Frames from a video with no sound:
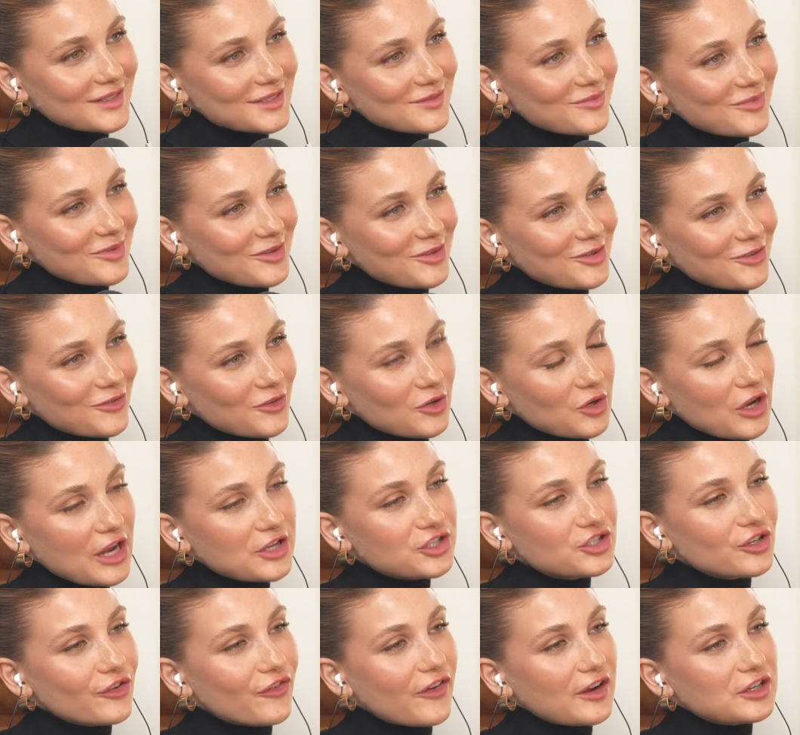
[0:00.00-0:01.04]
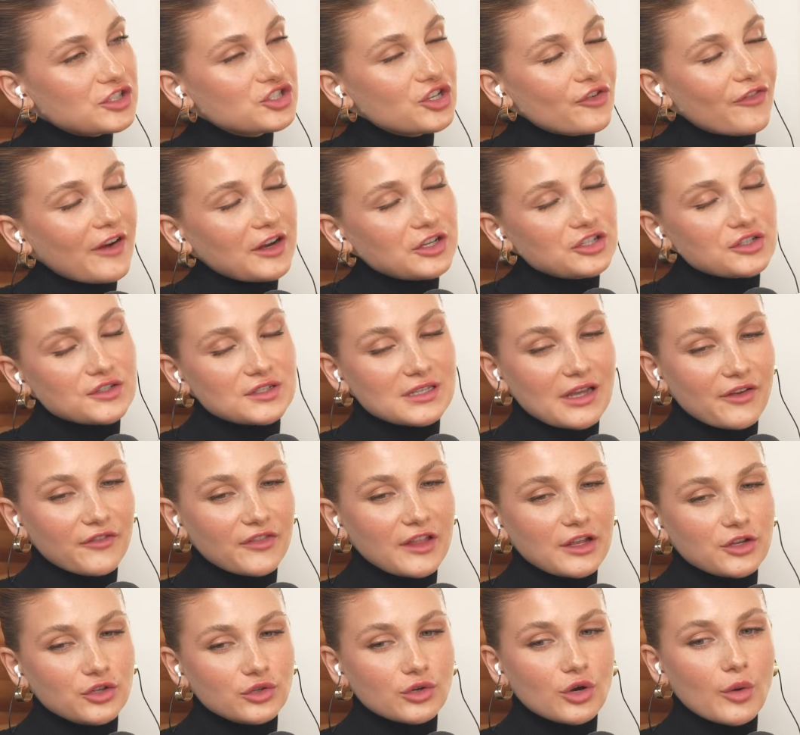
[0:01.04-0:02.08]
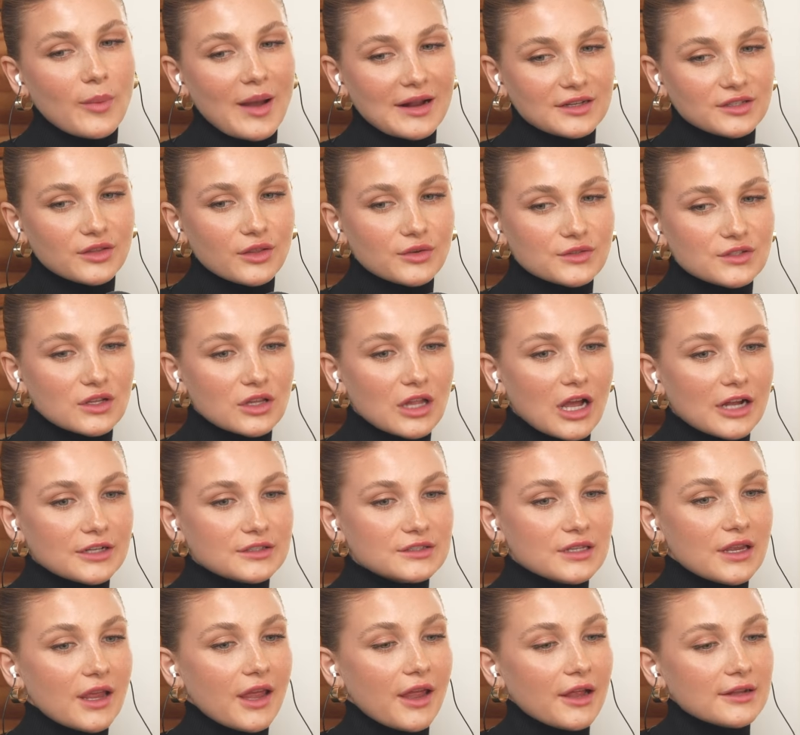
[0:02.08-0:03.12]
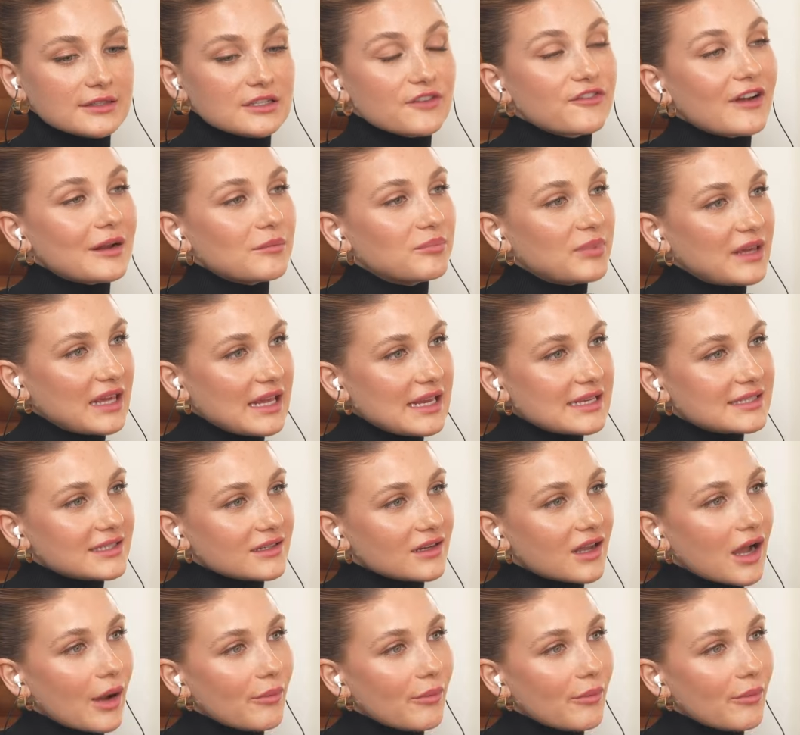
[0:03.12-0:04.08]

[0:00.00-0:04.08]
That's beautiful. And do you find, do you find yourself that you go back to those a lot to find peace and